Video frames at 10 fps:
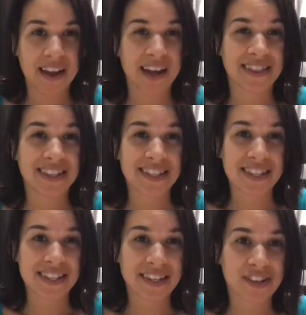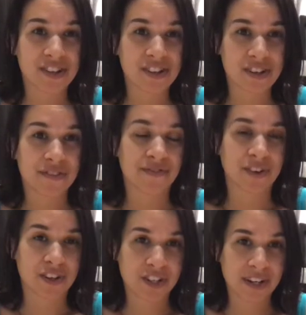This is a good
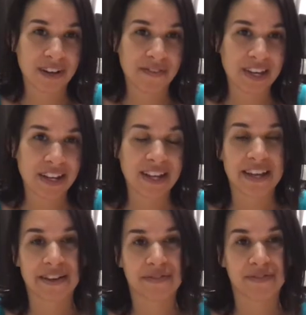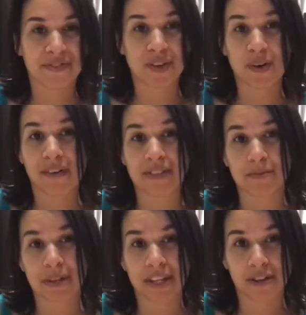version of it if you have
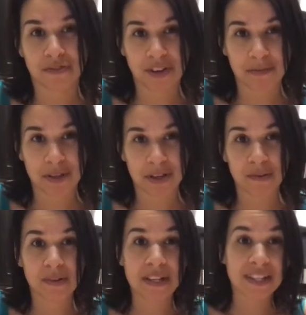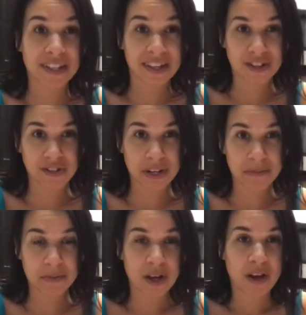somebody in your family who doesn't like shrimp,
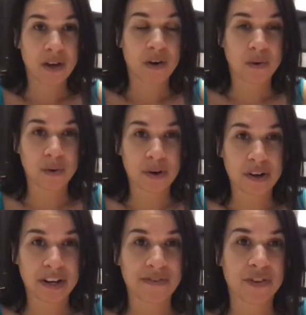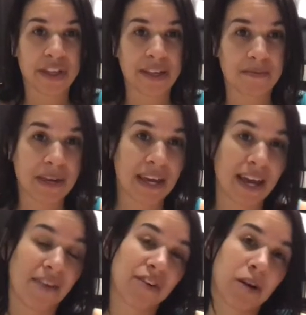or if you're like me, I
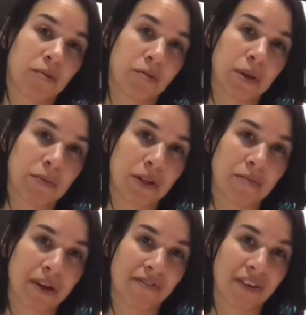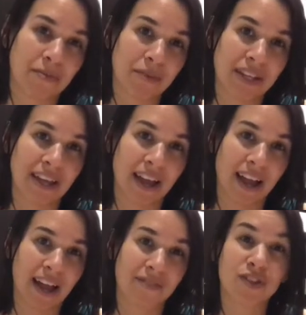have a couple of people in my family that
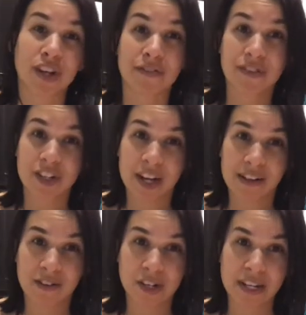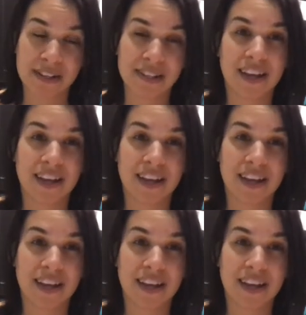have shellfish allergies.